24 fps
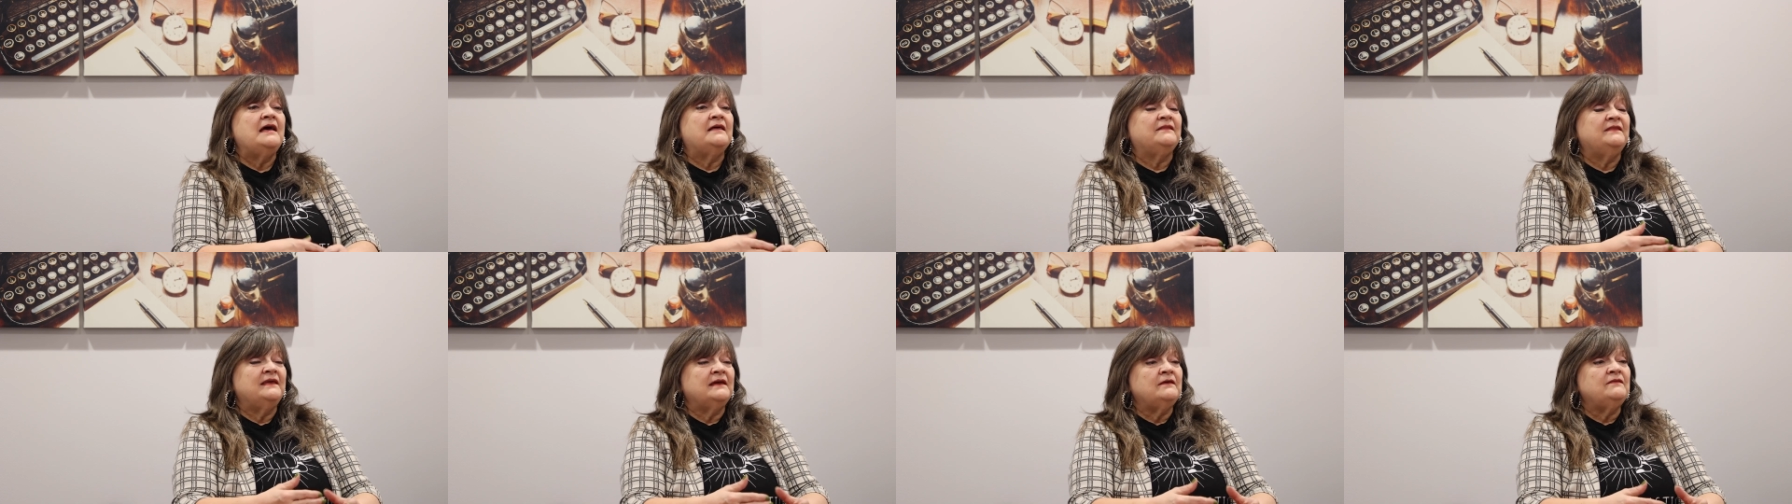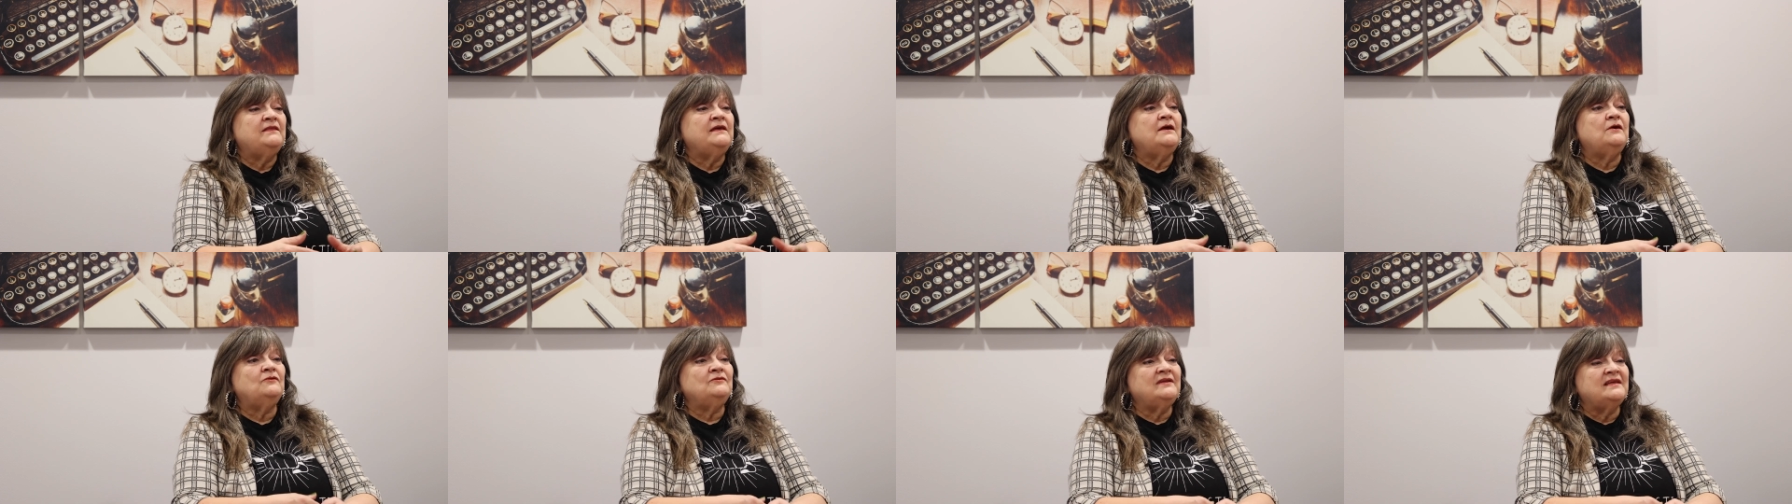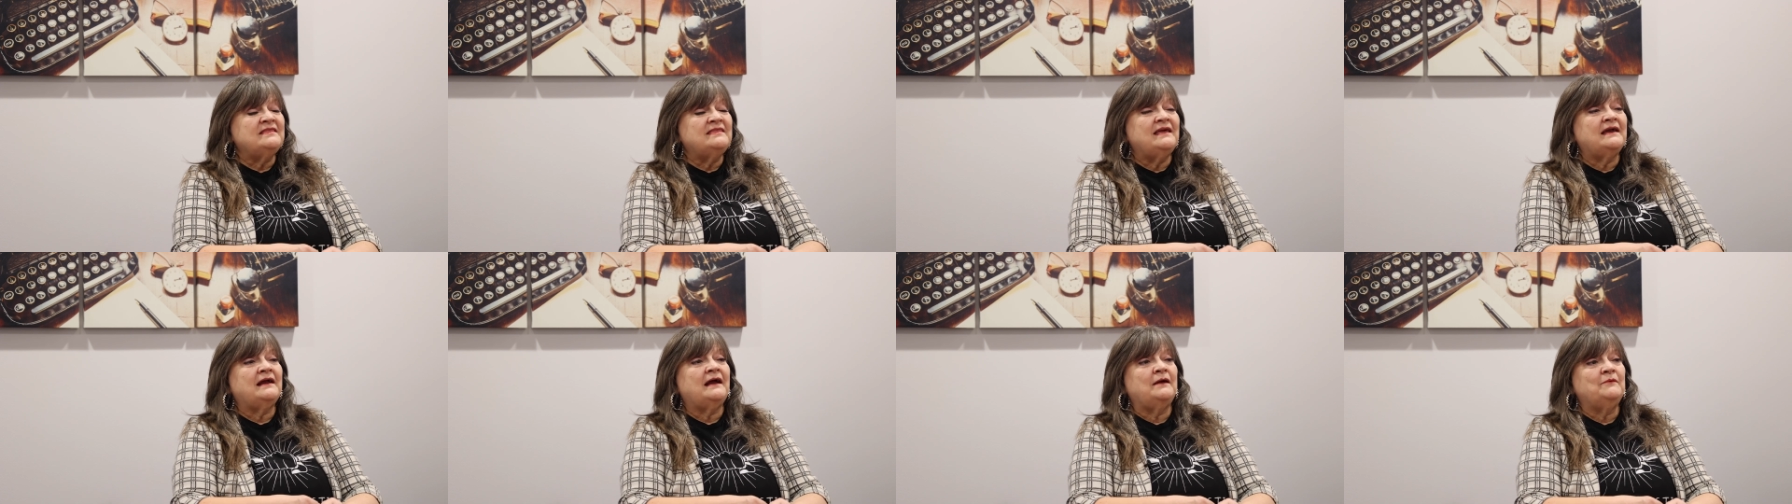The
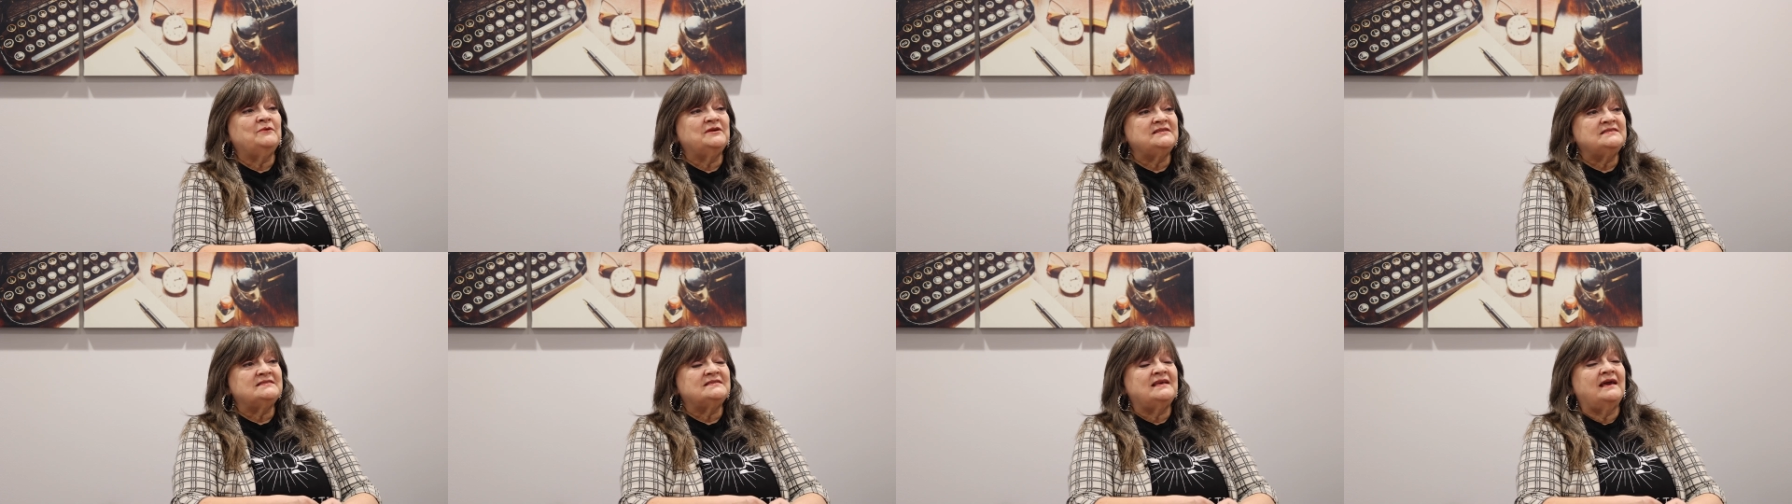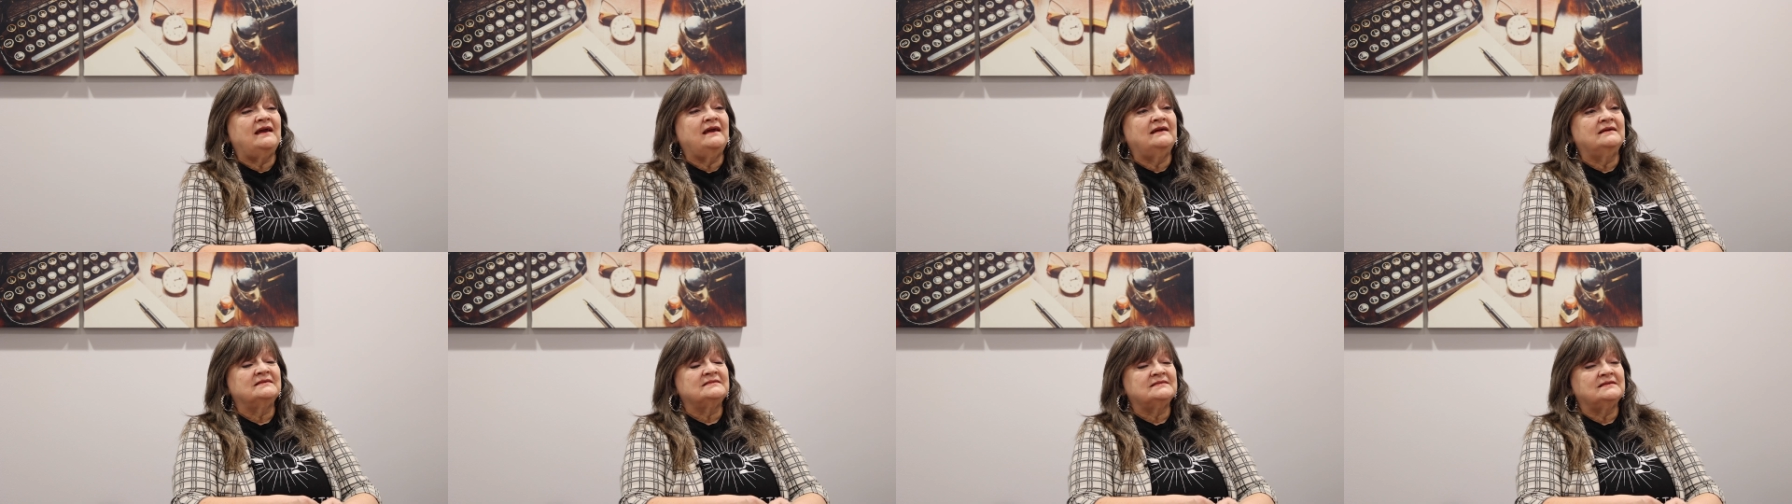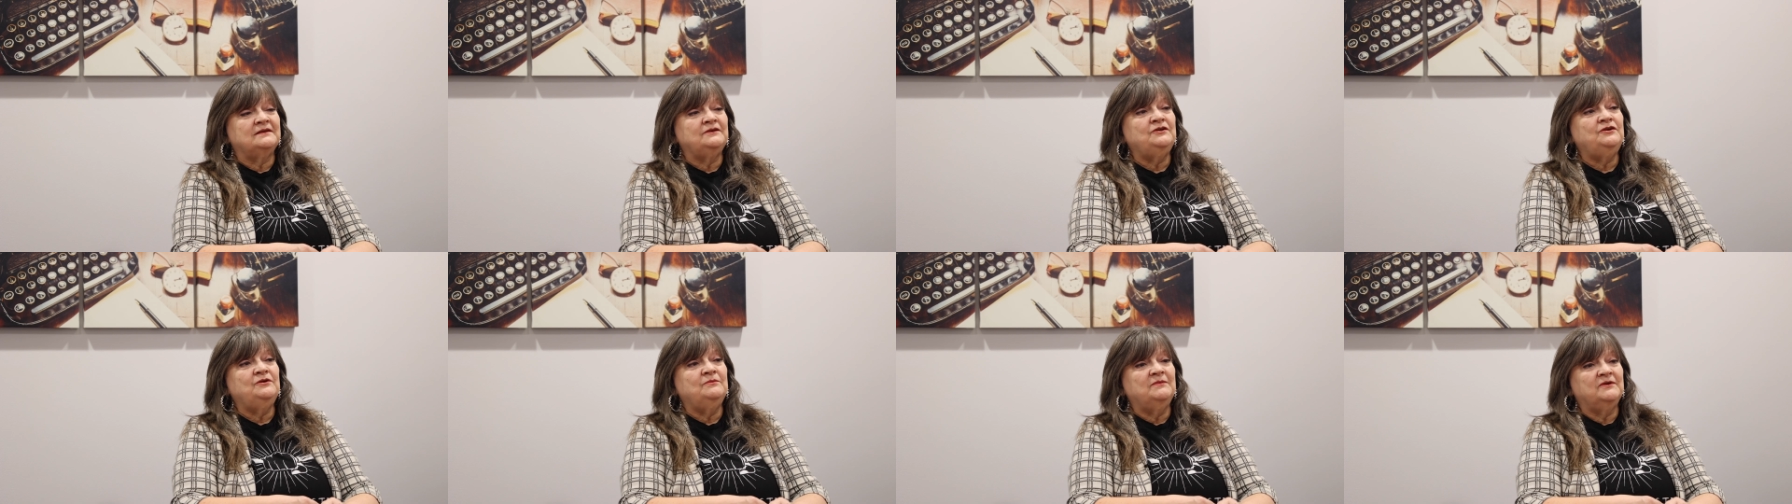only thing I would say is
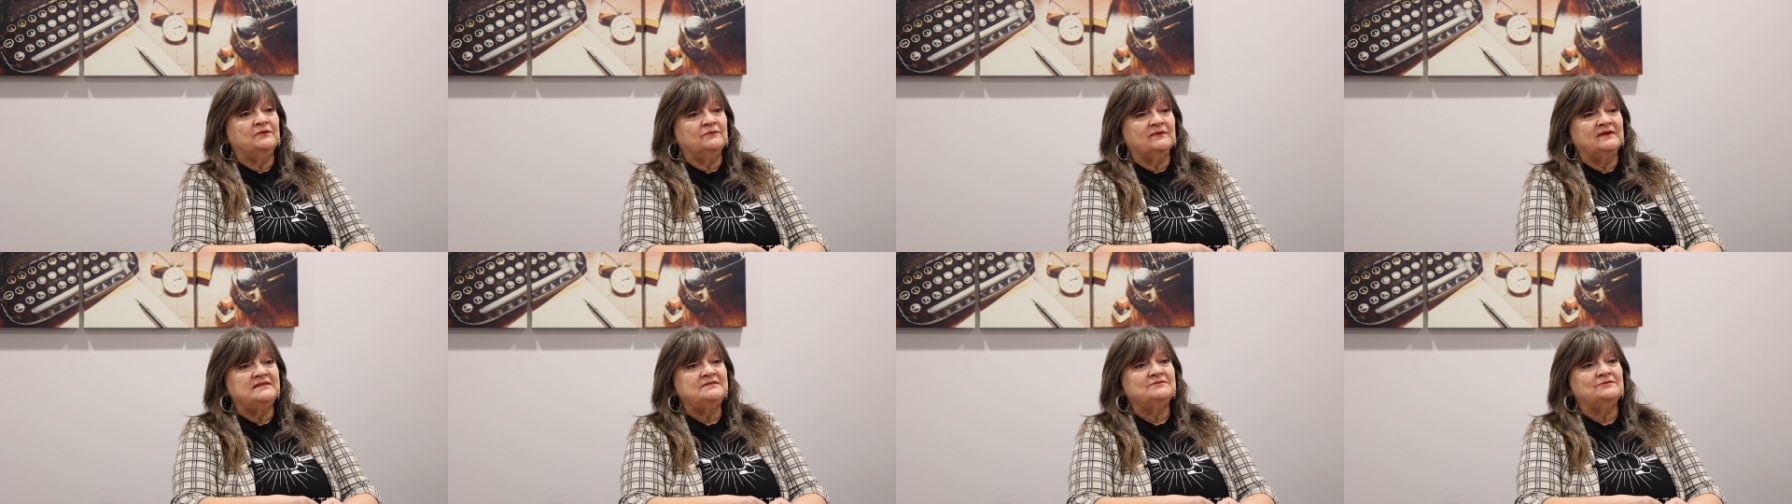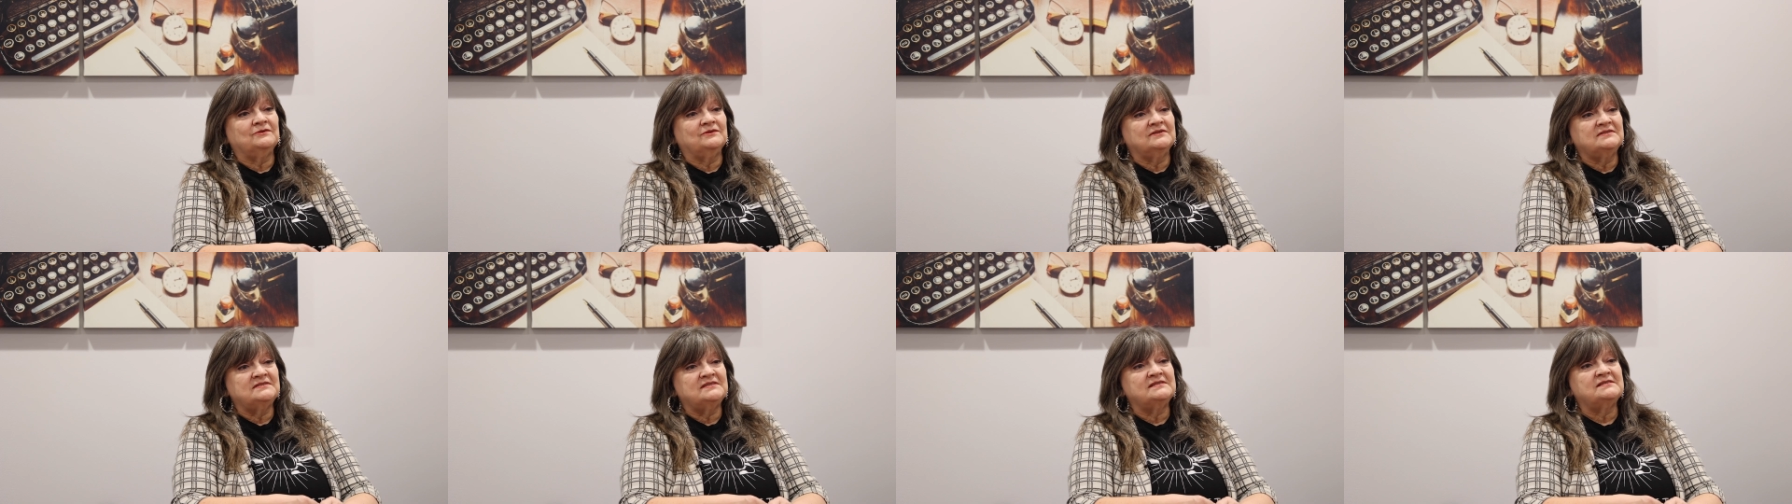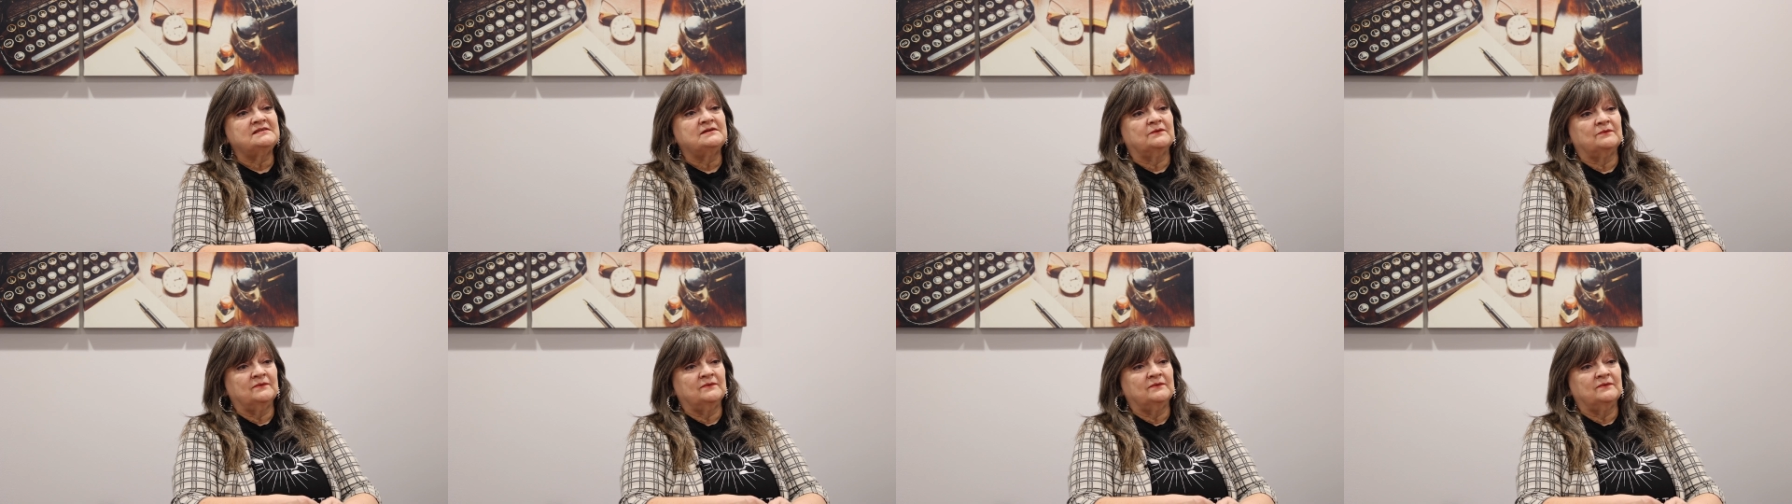in human resources,